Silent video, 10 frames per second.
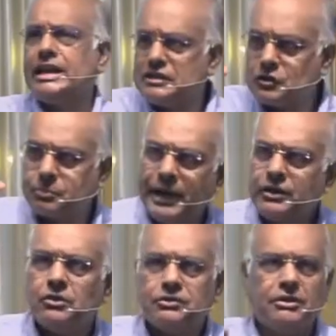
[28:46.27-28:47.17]
spite
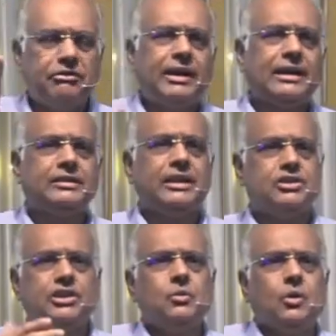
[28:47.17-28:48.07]
of the fact that
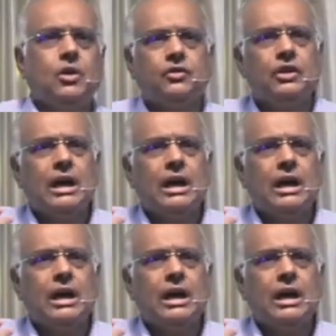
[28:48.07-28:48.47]
she was